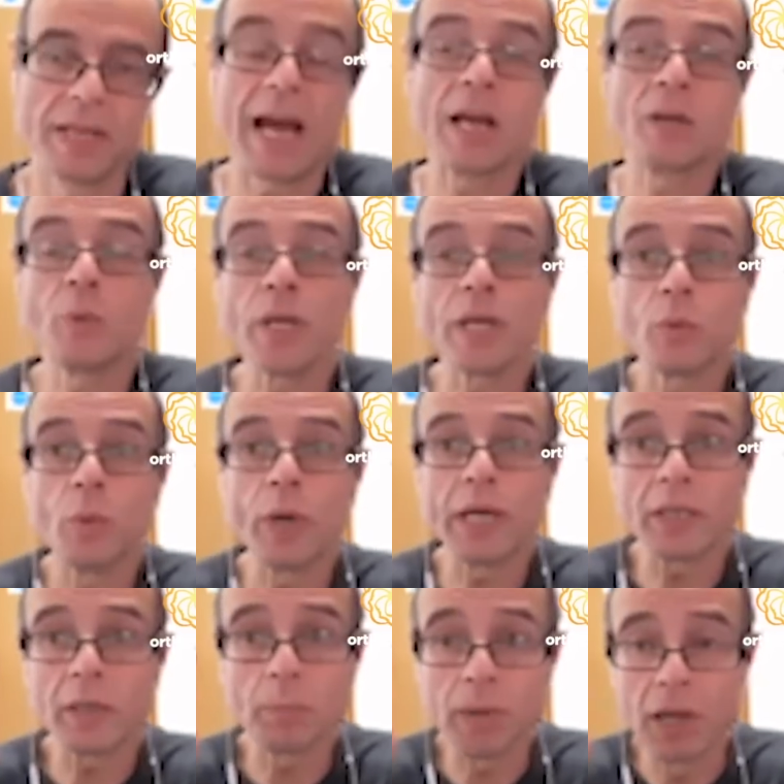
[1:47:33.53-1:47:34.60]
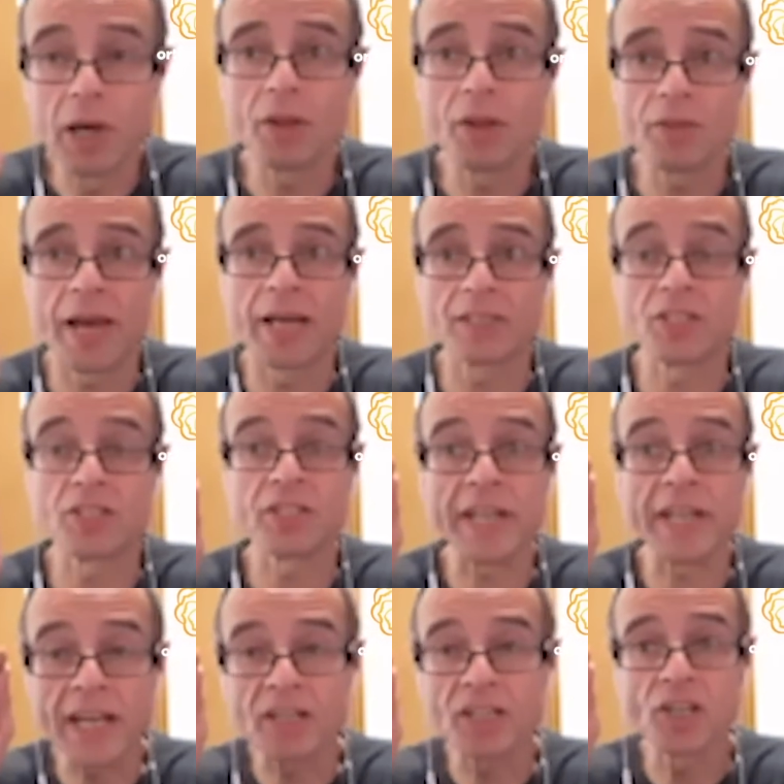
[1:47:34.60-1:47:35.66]
And we, we're going to plot that as
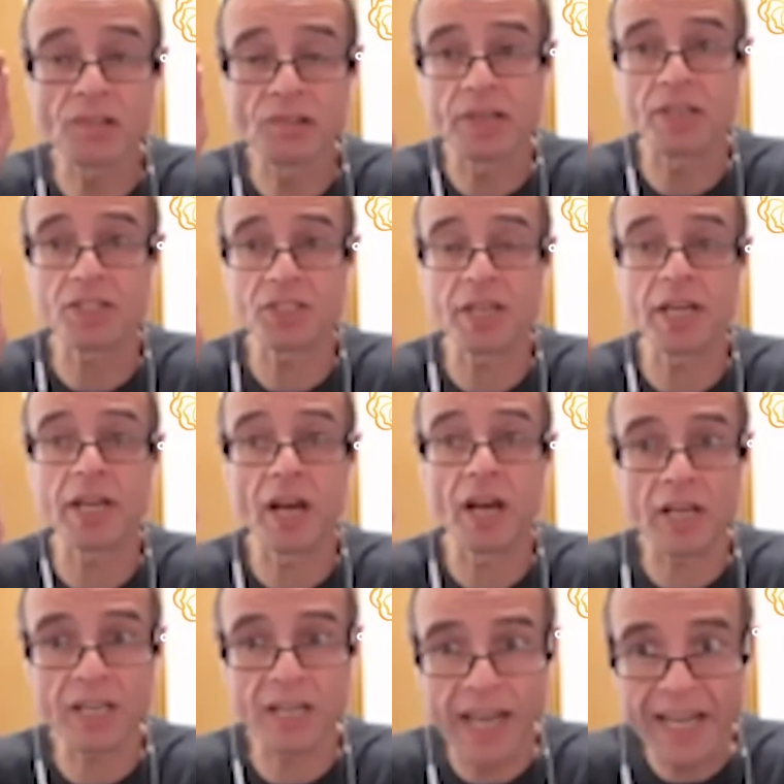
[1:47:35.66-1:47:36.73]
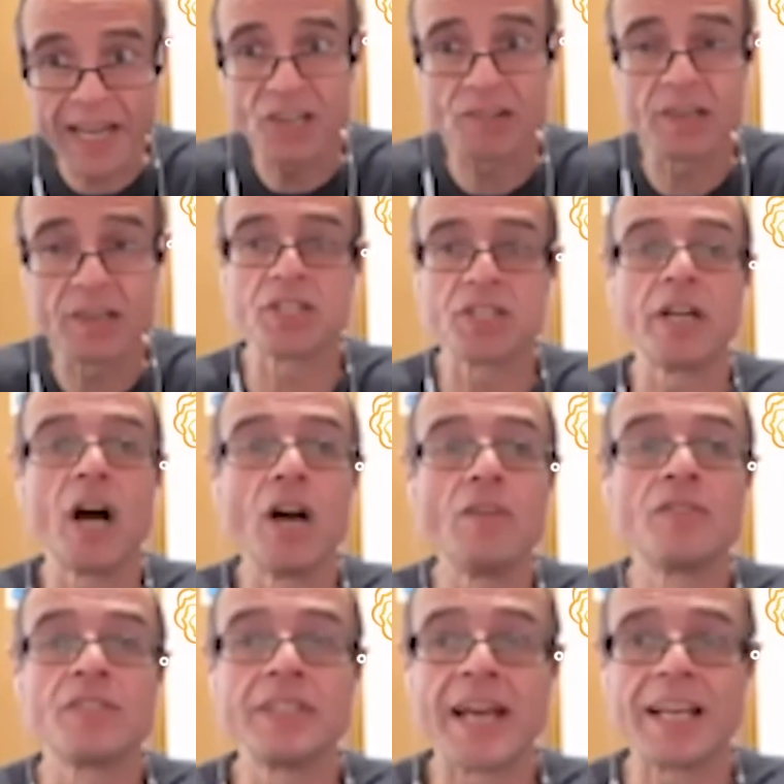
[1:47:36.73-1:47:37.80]
an increase, increasing
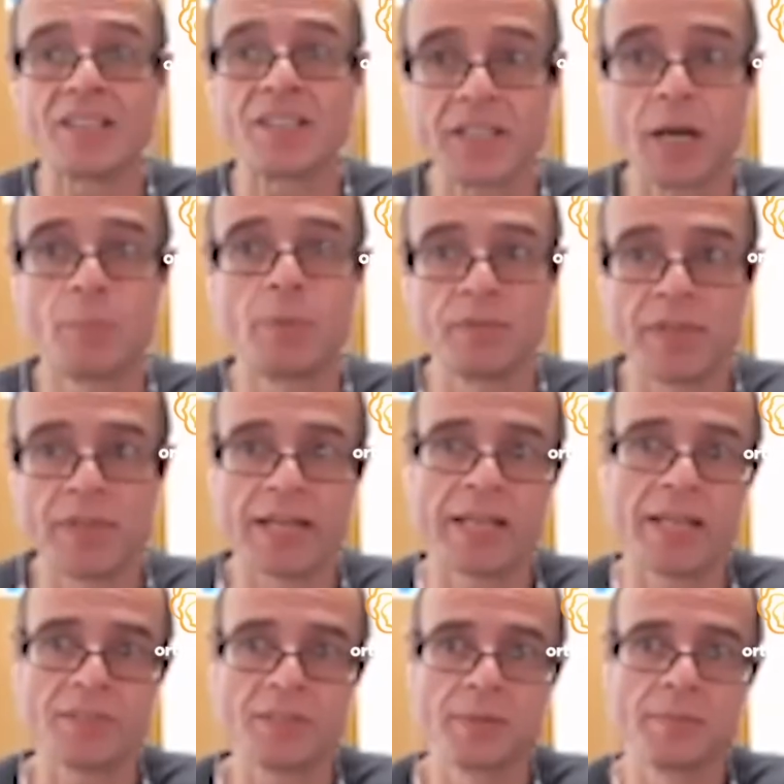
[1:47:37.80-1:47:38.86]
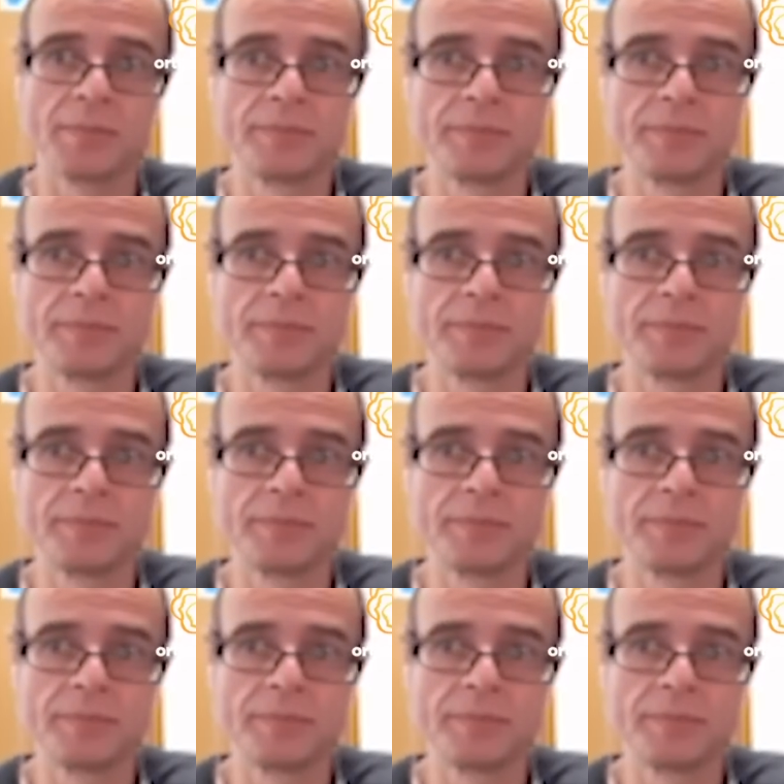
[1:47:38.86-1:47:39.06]
over the next couple of decades.